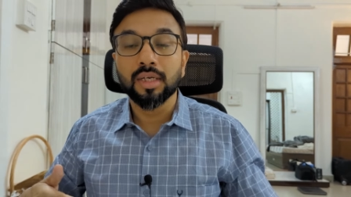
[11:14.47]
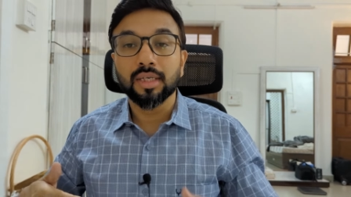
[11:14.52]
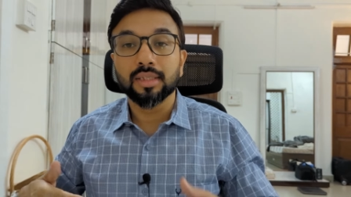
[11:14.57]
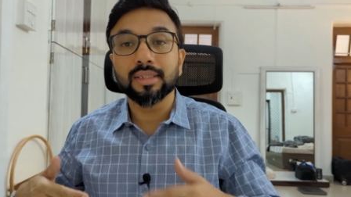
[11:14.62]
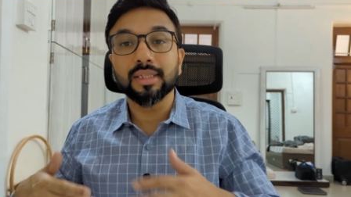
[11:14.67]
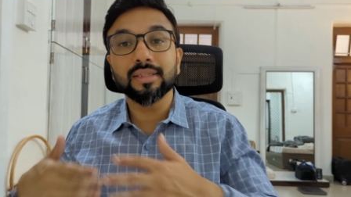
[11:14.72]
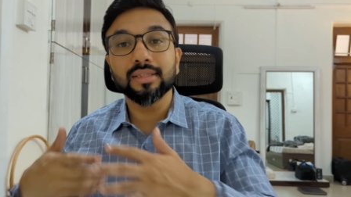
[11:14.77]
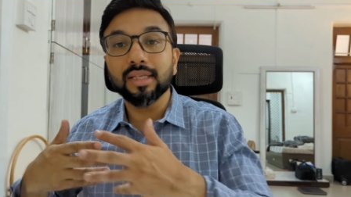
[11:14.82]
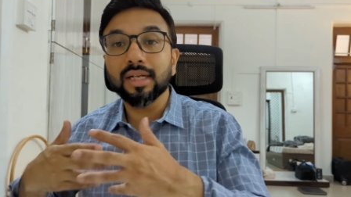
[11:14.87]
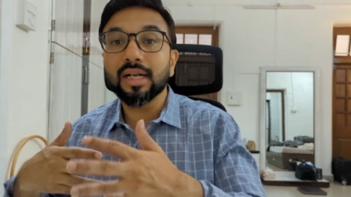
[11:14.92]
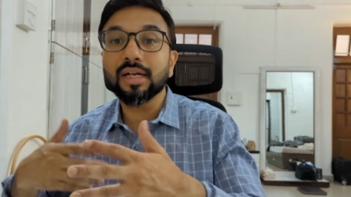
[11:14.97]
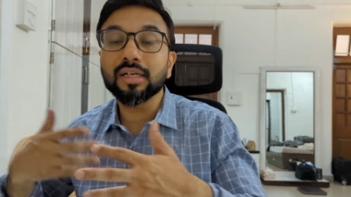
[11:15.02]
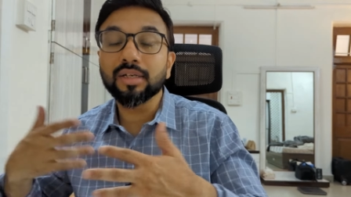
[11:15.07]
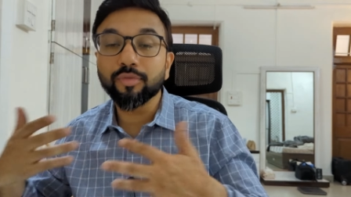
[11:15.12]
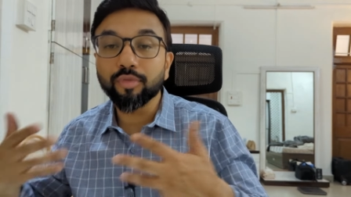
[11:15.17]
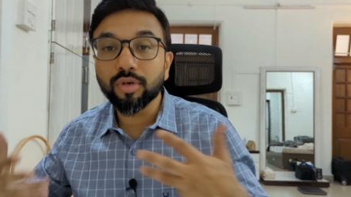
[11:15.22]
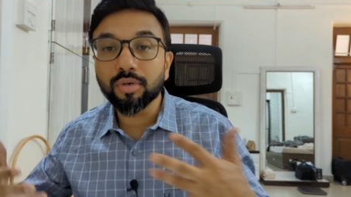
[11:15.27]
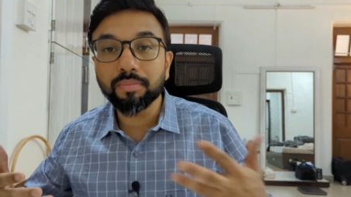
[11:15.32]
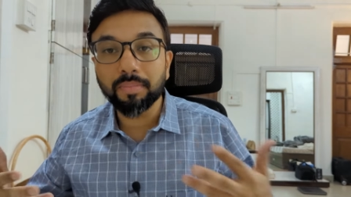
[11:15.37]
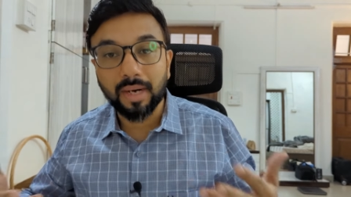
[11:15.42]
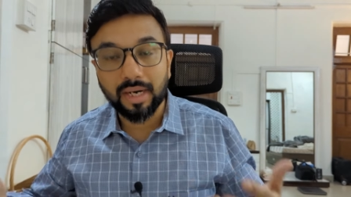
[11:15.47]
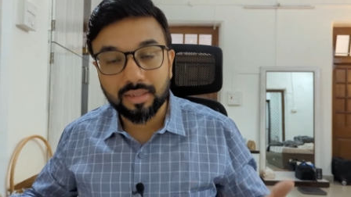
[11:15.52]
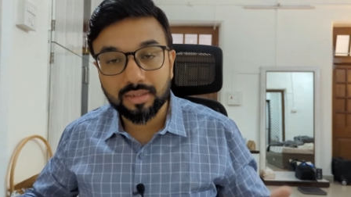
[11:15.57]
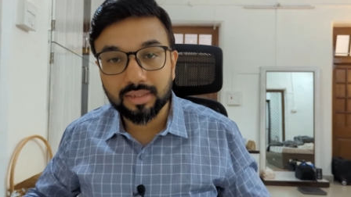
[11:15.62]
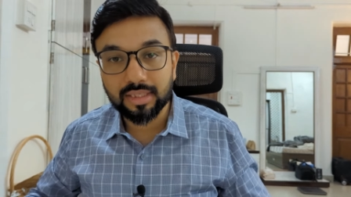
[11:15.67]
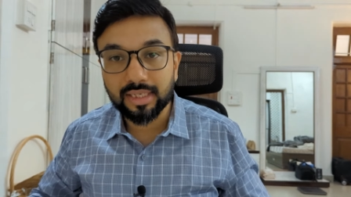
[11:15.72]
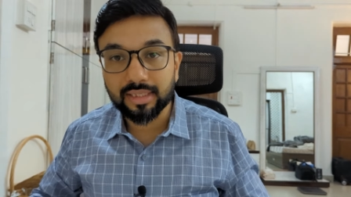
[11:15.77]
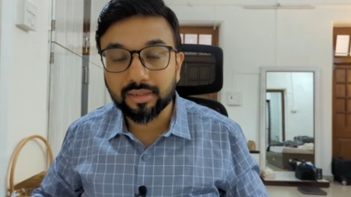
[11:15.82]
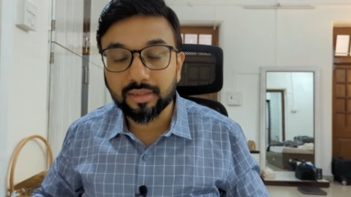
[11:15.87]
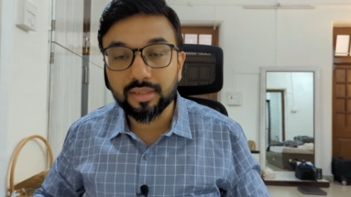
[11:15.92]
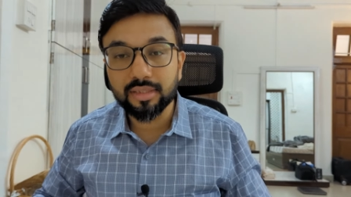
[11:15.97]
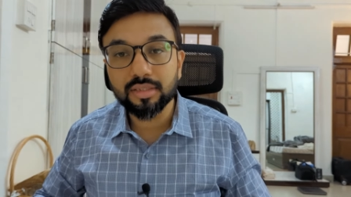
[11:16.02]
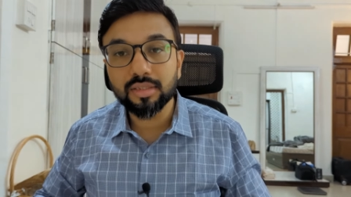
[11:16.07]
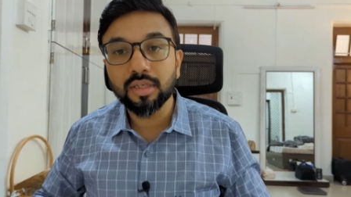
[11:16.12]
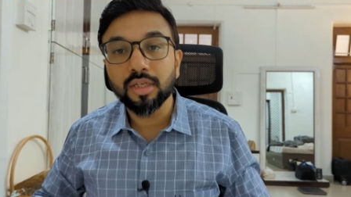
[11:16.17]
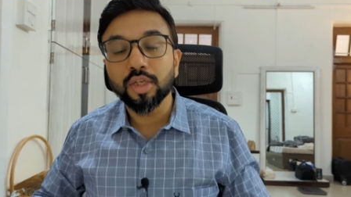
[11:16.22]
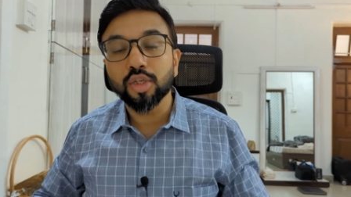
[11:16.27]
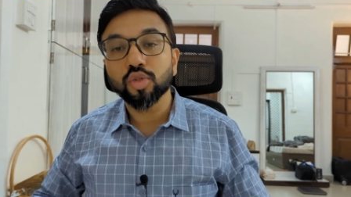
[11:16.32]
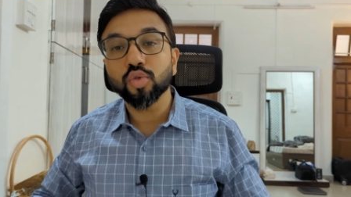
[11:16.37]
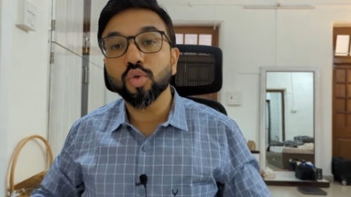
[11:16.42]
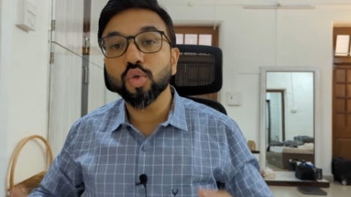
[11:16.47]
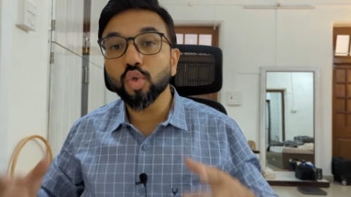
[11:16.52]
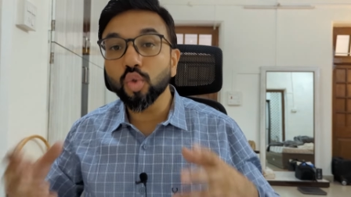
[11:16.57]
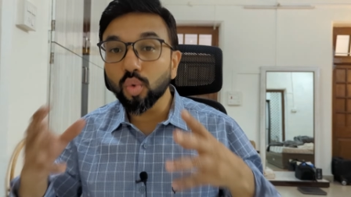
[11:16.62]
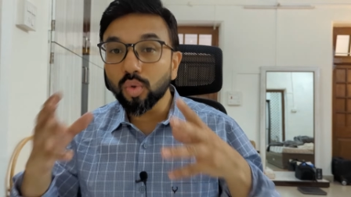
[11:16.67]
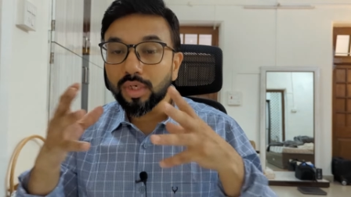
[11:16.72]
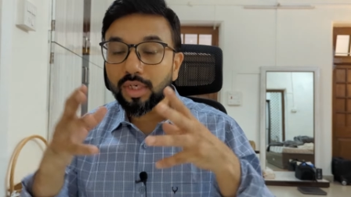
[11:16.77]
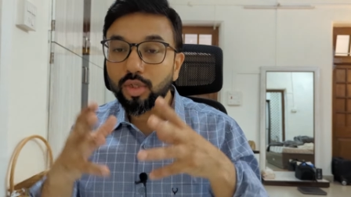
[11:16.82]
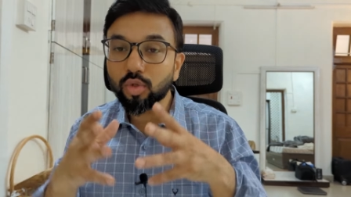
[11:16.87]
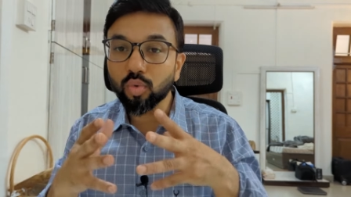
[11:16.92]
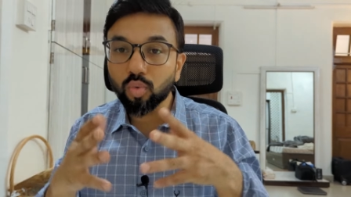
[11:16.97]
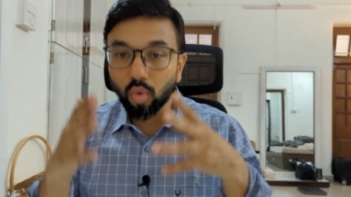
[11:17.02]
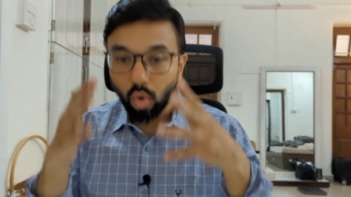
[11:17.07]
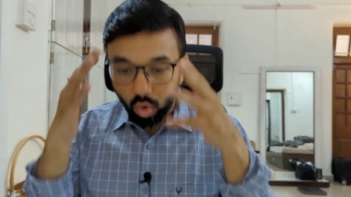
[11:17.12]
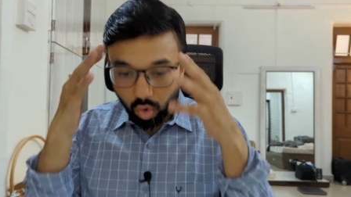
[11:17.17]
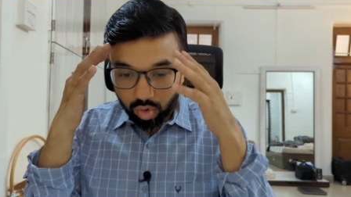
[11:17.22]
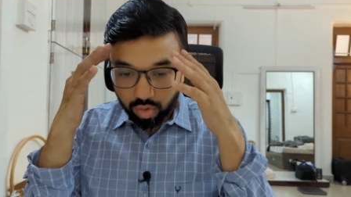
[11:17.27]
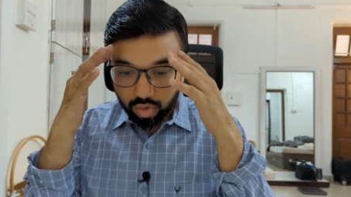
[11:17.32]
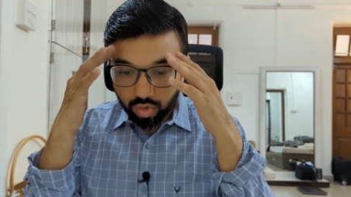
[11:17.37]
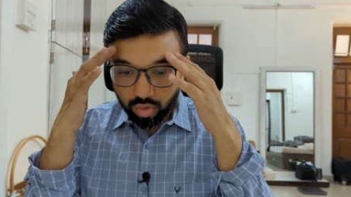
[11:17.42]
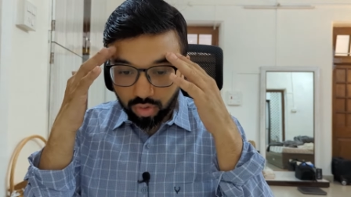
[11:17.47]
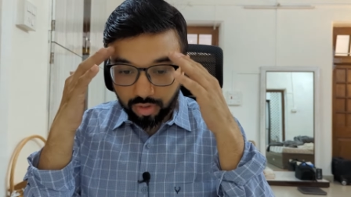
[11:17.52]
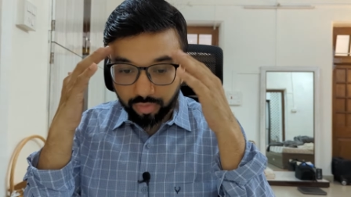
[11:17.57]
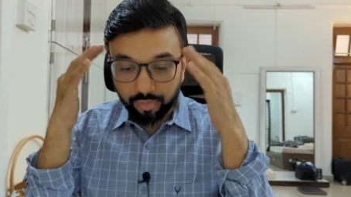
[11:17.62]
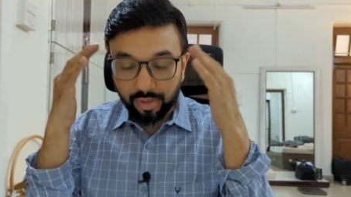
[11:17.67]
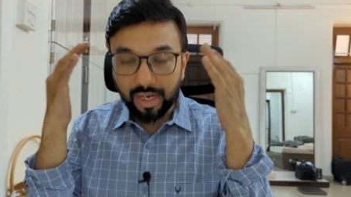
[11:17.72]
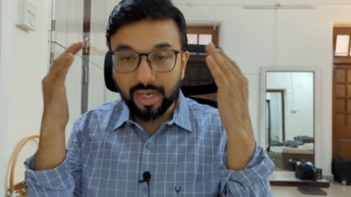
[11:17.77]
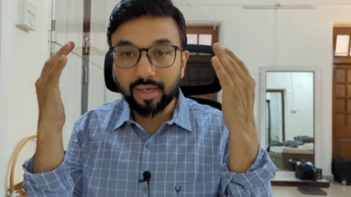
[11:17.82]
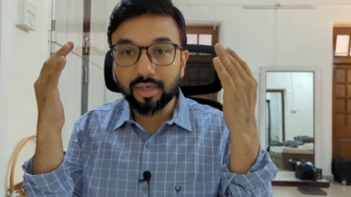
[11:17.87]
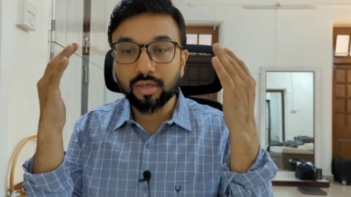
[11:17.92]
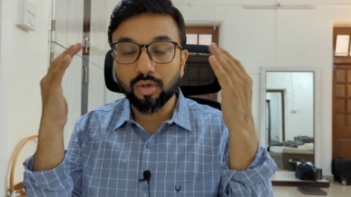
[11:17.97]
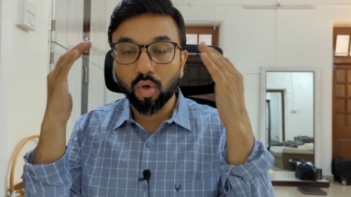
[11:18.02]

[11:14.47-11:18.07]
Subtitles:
Then there are different parts like these. So you need to also divide